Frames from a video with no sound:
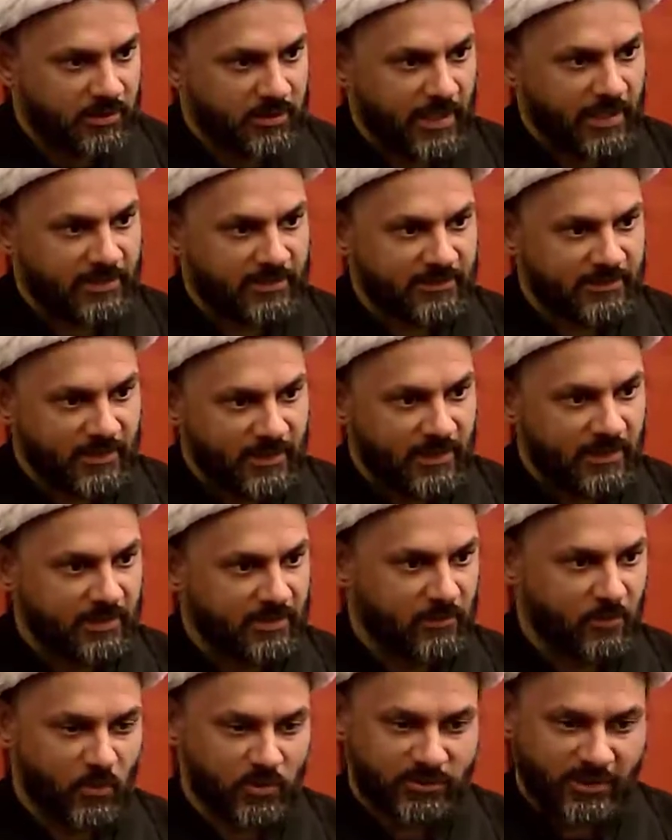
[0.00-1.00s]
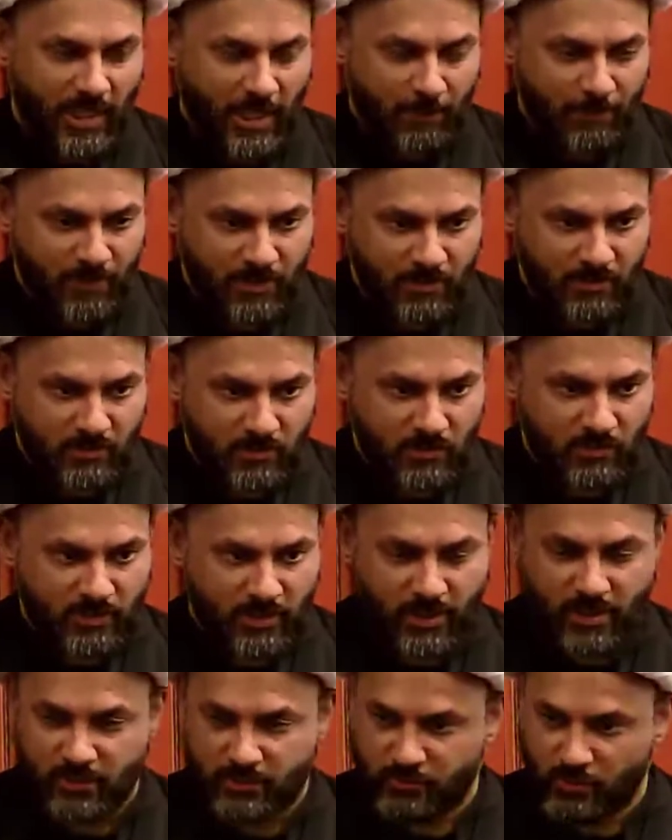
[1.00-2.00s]
they see what's happened to
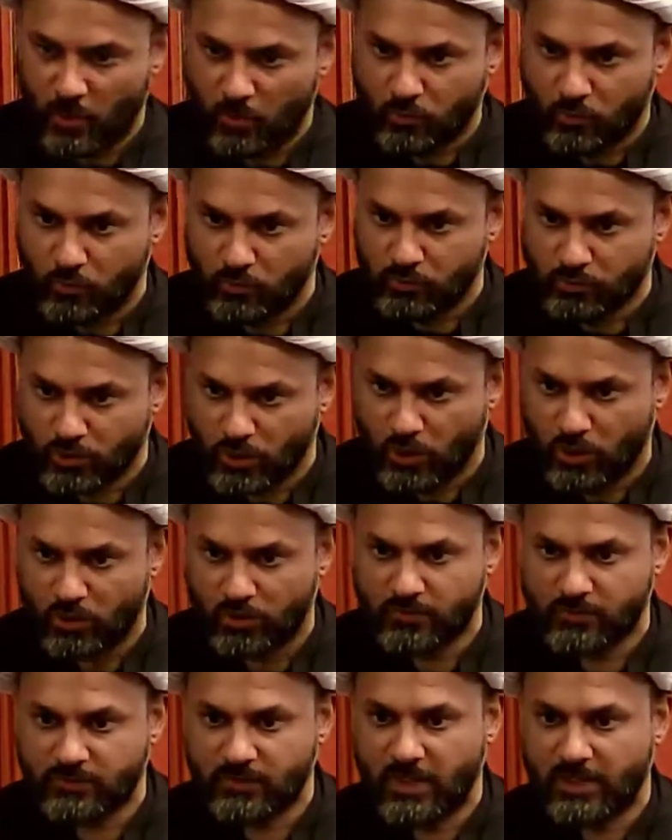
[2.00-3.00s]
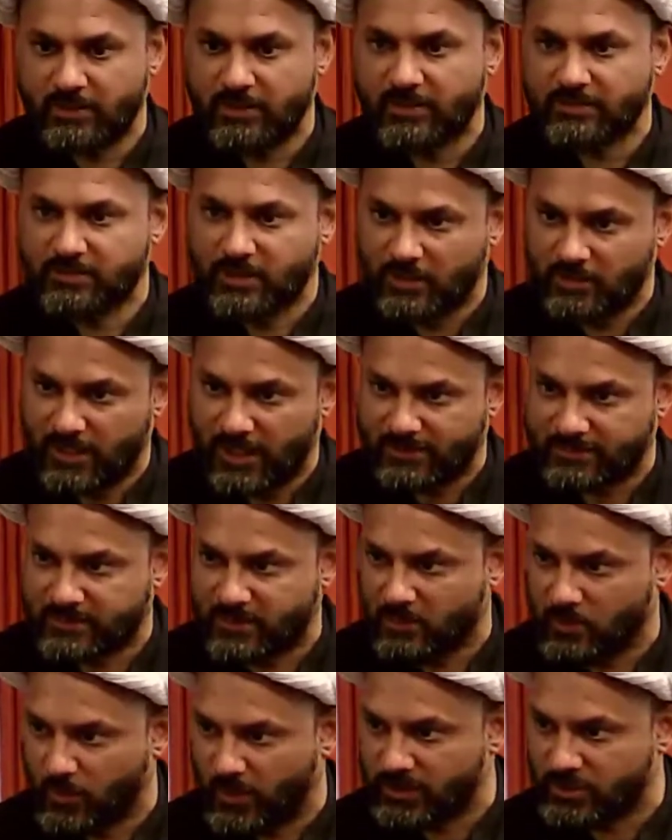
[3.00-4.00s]
their so-called gods, and they start
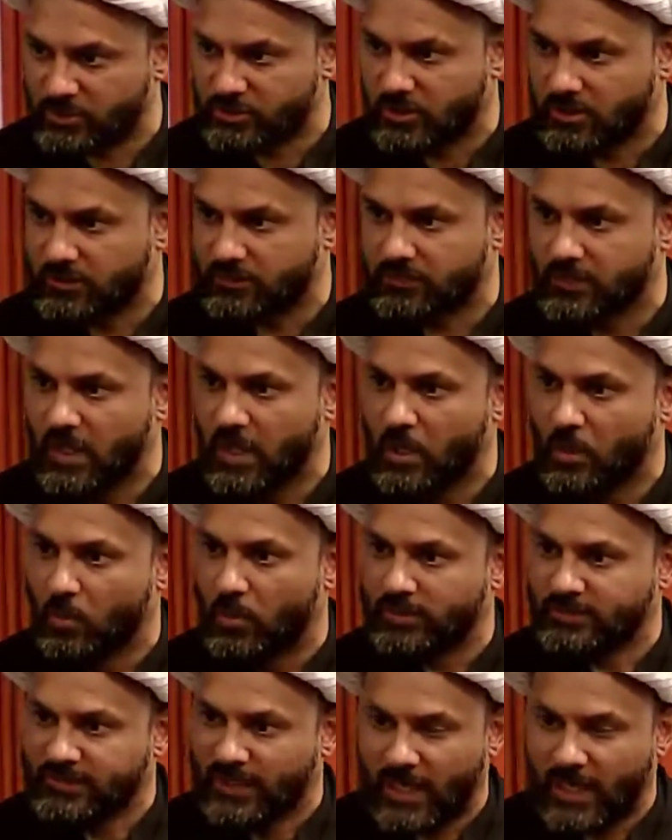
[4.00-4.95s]
asking questions. What's